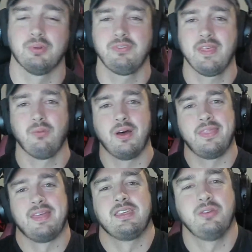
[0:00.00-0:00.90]
What's that one
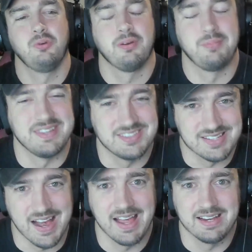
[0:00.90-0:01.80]
that you have been
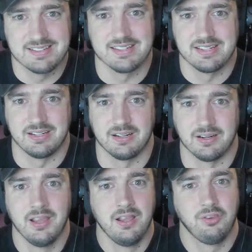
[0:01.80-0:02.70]
dying to
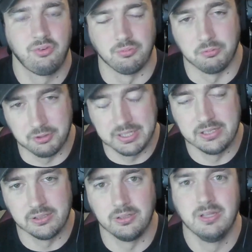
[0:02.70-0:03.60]
hear some
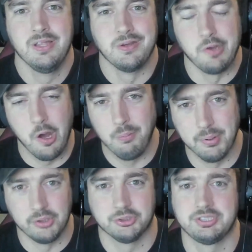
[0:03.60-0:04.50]
real, no
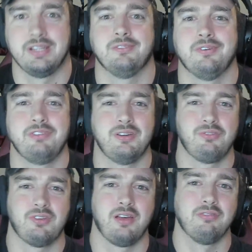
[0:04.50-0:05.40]
bullshit
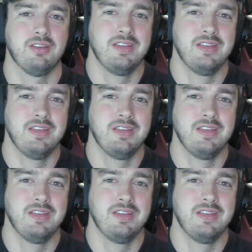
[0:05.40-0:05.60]
reviews of